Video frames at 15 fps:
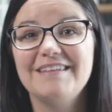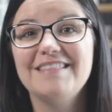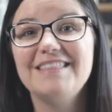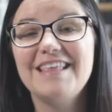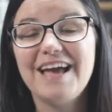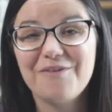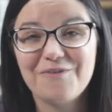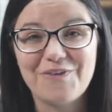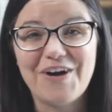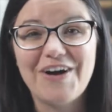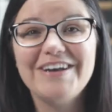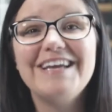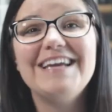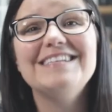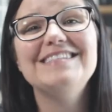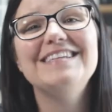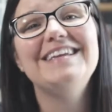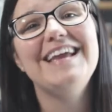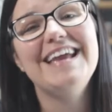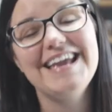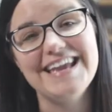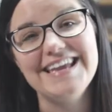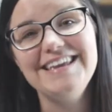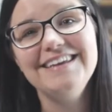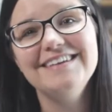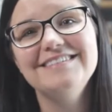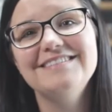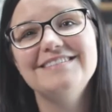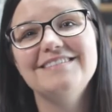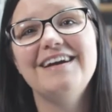That one is an E
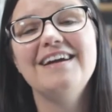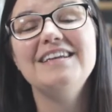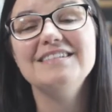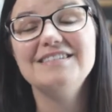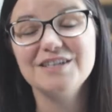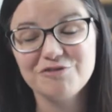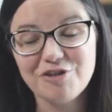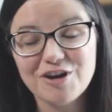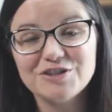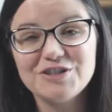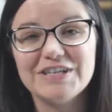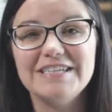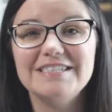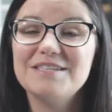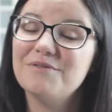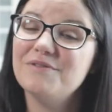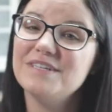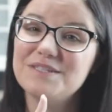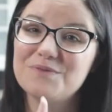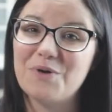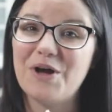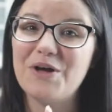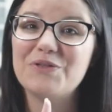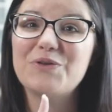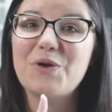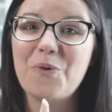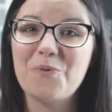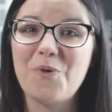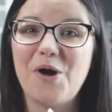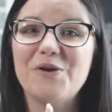and it's a crotchet, so it's worth
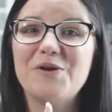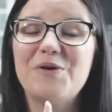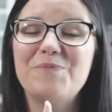1